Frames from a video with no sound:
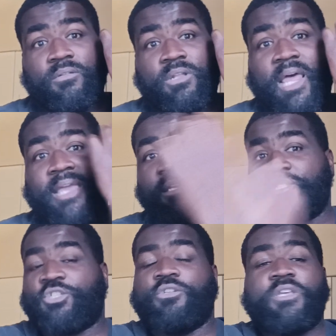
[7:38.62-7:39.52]
Like,
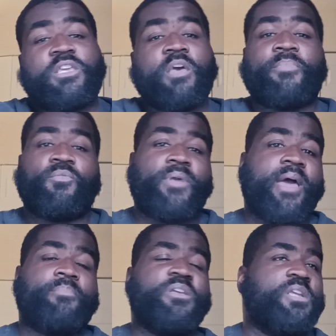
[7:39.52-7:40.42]
he kept it
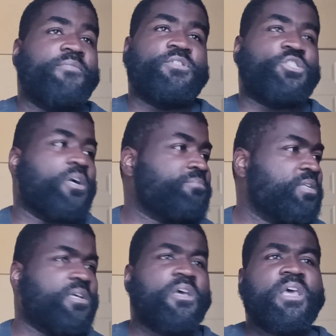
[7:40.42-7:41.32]
rap. He never jumped
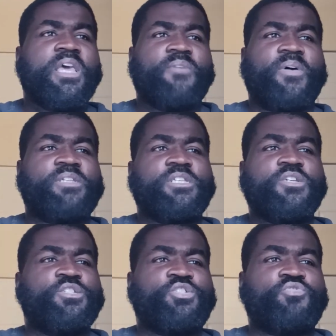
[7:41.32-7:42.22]
in it. If I see
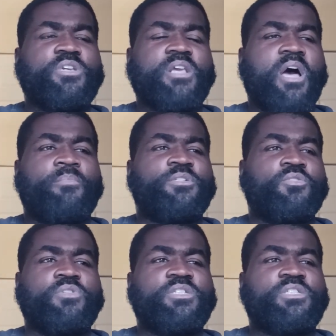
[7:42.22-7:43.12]
you in the street, I'm going
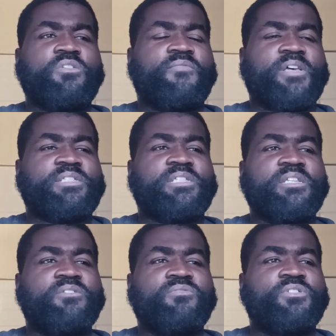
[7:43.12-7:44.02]
to do this to you. If I see
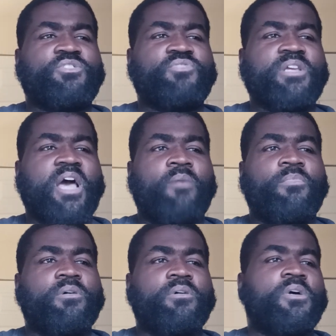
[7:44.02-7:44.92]
you in the street, I'm
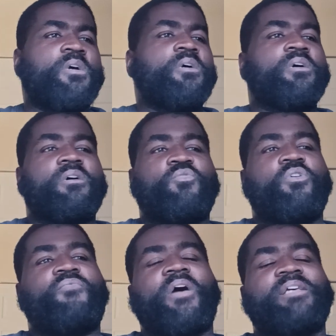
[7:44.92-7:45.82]
going
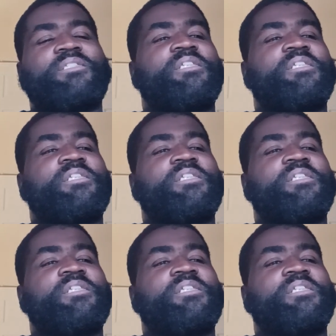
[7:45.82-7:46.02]
to